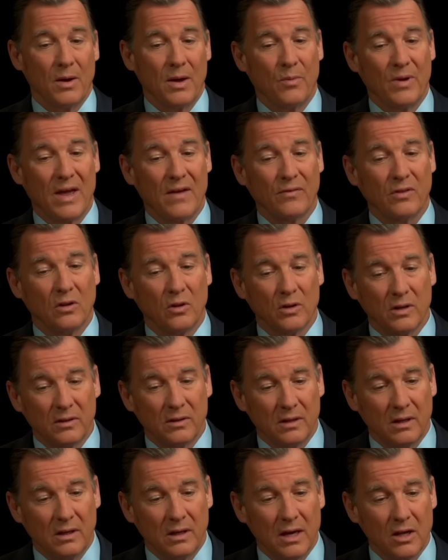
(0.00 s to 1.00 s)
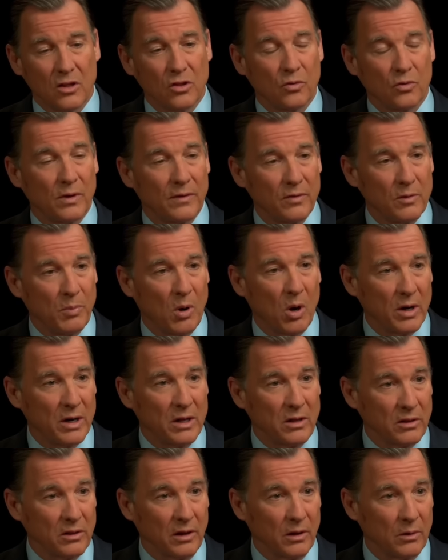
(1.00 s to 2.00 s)
And we have to look at the history of the
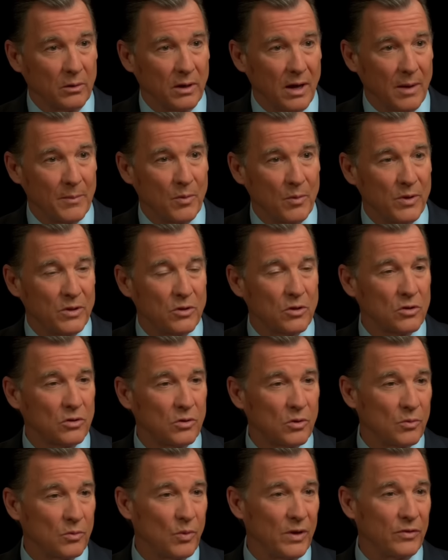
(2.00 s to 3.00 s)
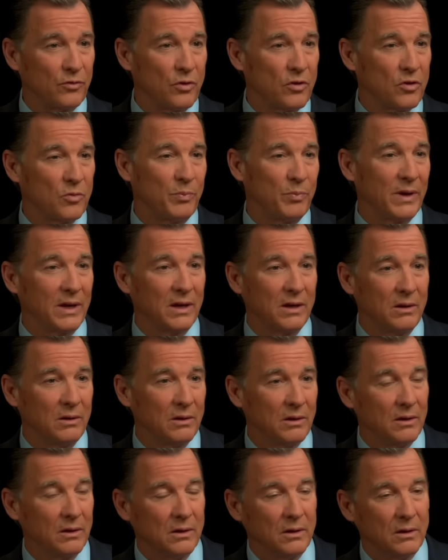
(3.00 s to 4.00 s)
parties, though. I mean, we just went through this big
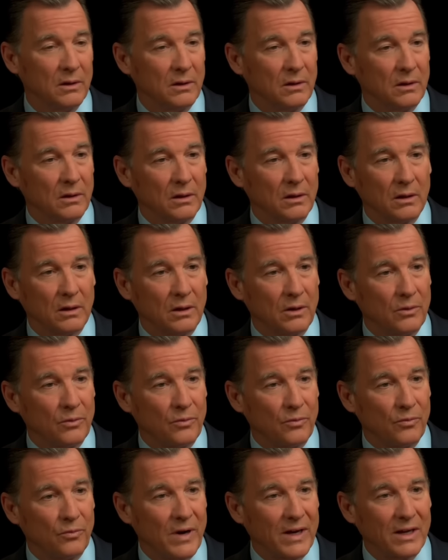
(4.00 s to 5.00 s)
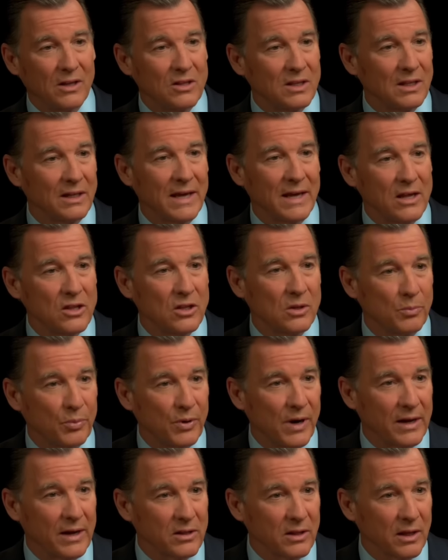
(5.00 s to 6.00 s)
reconciliation
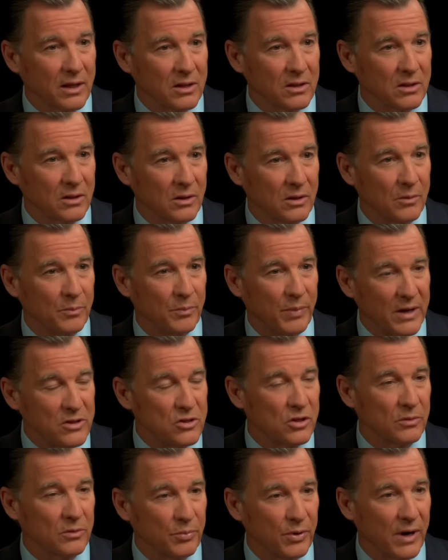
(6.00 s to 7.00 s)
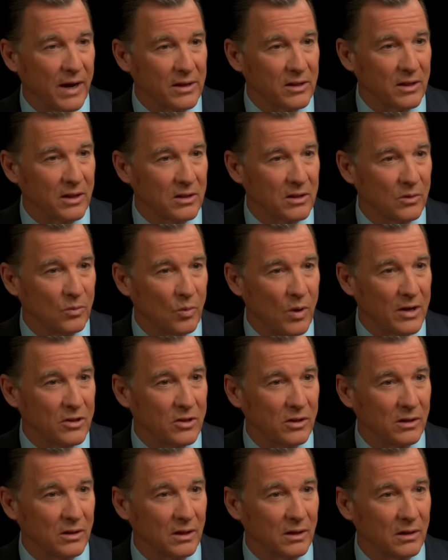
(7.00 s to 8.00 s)
process, the budget process in
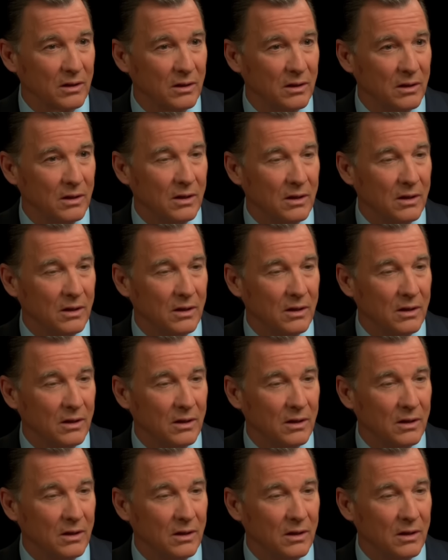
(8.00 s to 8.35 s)
Washington.